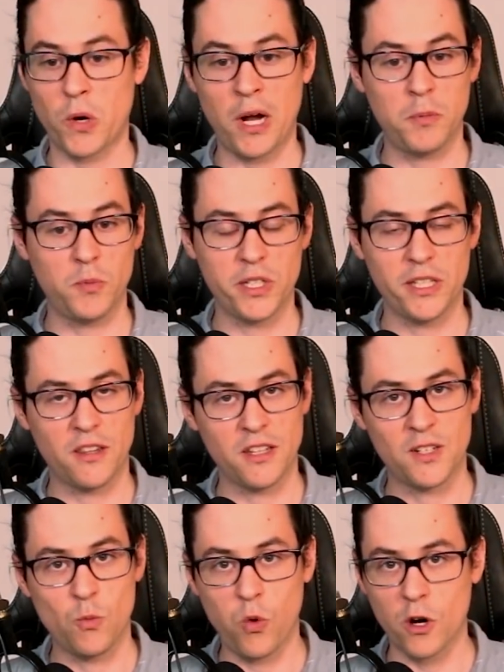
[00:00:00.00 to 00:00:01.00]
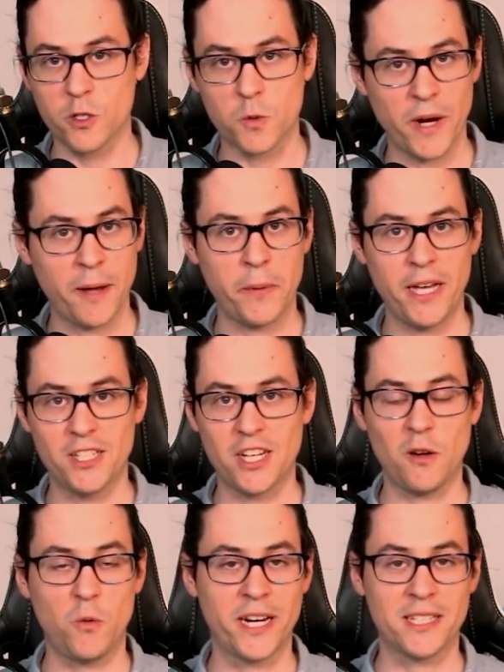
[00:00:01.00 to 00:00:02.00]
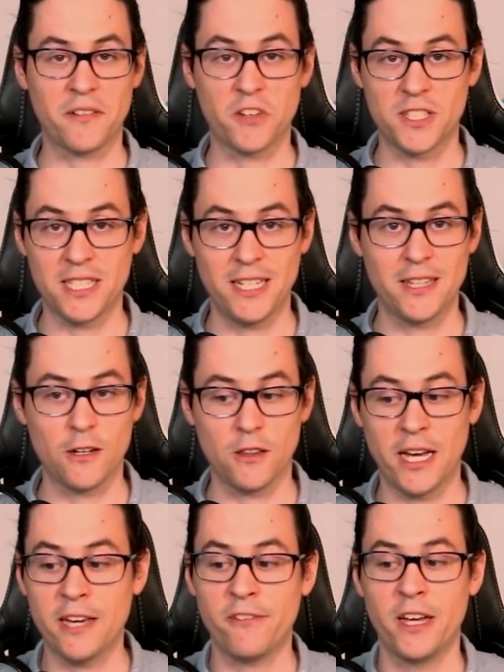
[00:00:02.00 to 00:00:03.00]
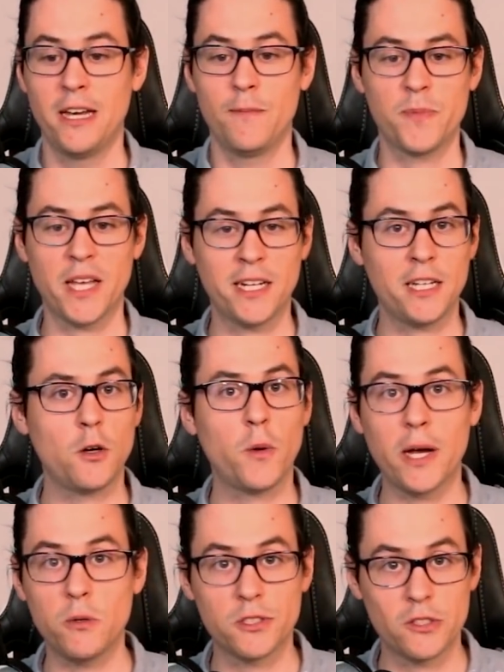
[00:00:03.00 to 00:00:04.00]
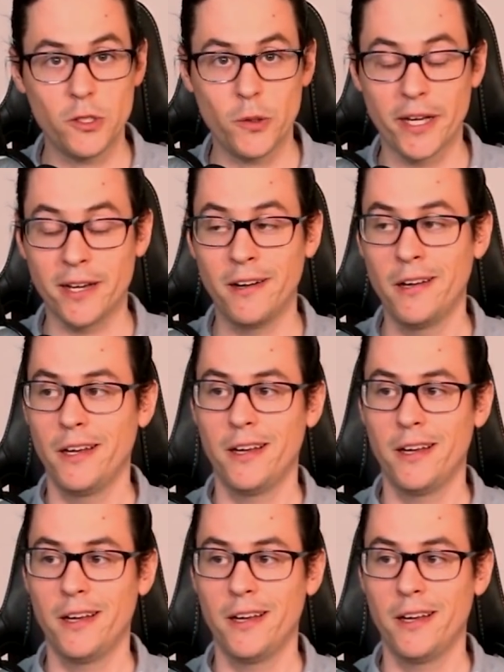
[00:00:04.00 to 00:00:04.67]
probably the worst Rampage anyone has ever seen in their life. I didn't know what I was doing.